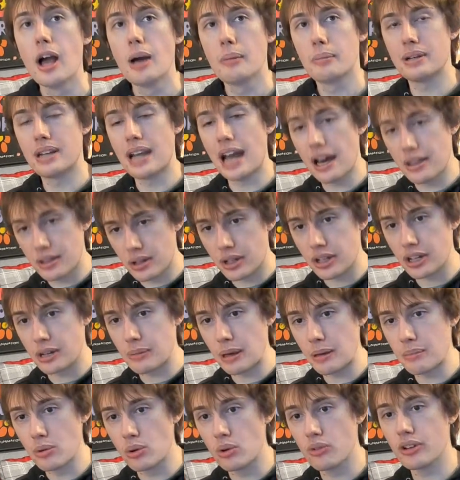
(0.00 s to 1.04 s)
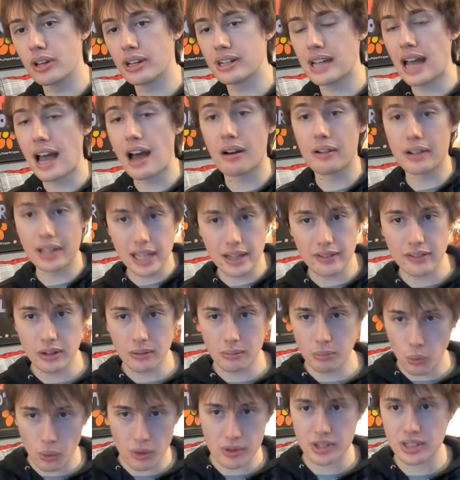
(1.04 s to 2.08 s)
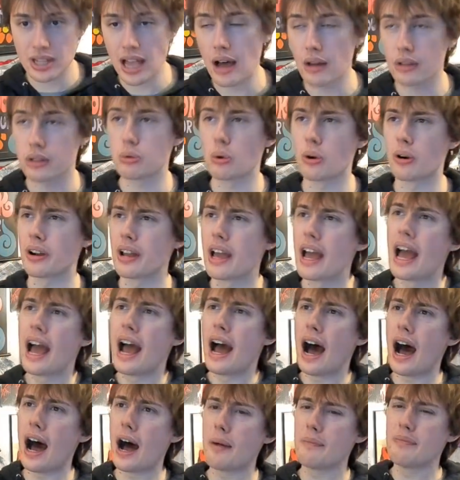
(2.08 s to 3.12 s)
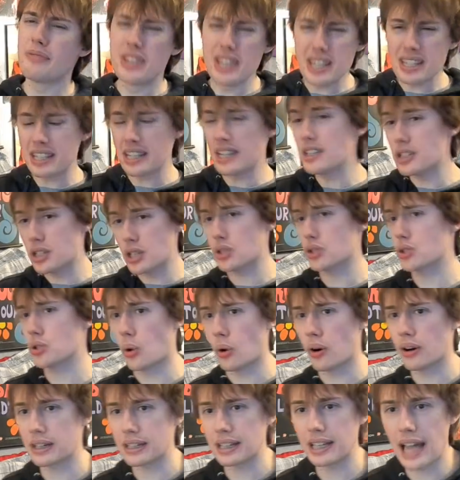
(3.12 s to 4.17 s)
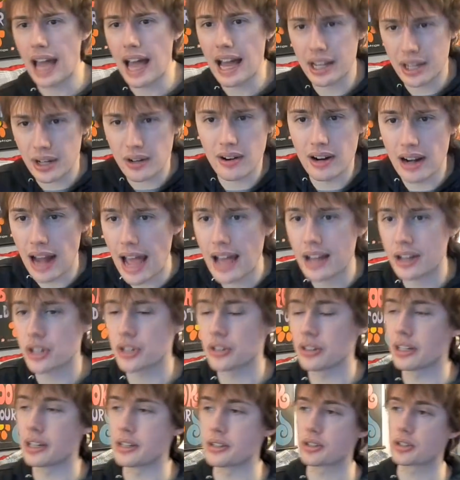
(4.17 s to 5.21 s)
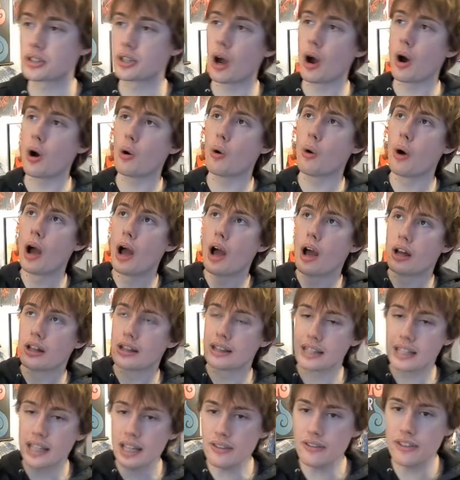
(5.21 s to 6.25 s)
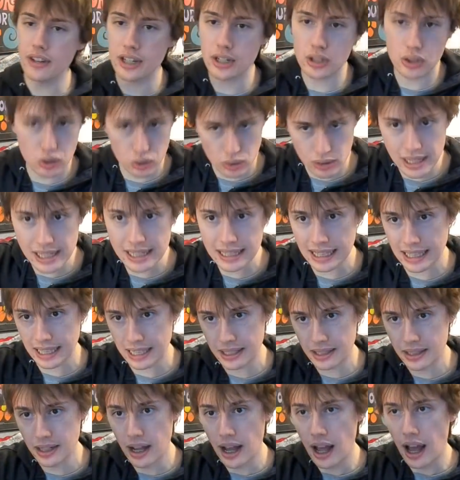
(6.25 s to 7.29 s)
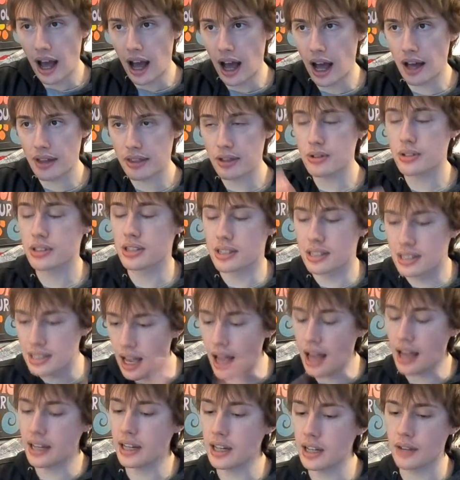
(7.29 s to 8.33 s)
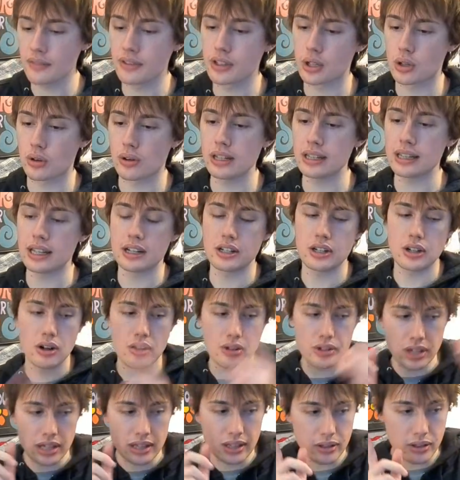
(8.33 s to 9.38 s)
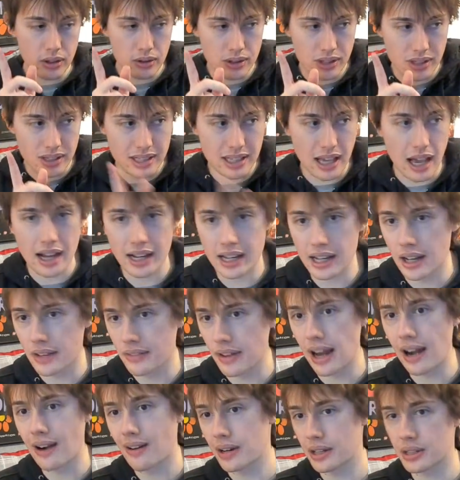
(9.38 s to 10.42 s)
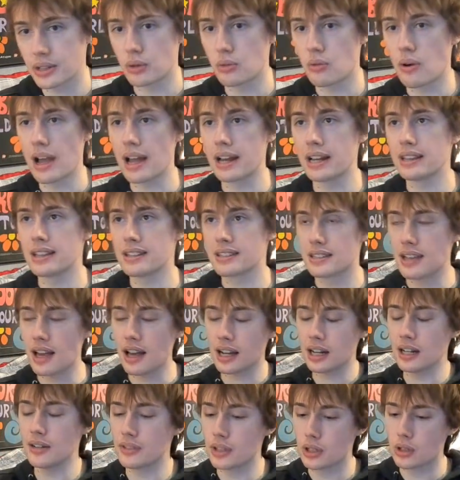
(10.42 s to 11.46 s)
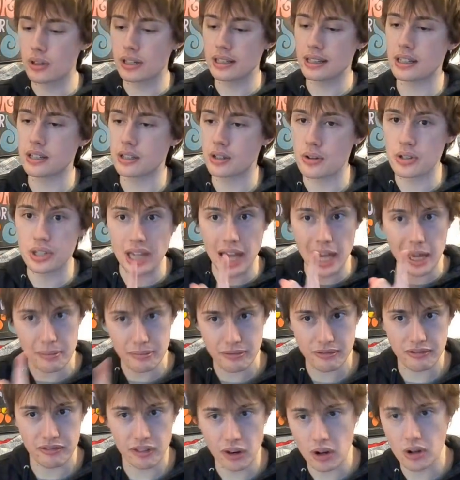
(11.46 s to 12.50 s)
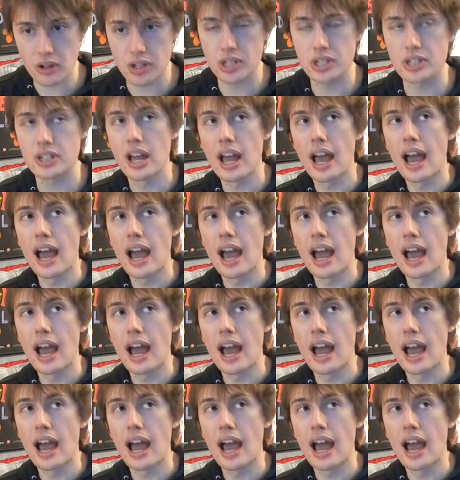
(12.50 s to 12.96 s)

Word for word: but now they're going to be moving down even more southward. This is historically accurate, actually. So leaving Greenland, there's the Saga of the Greenlanders, and then there's the Saga of Eric the Red, and the Saga of the Greenlanders came first,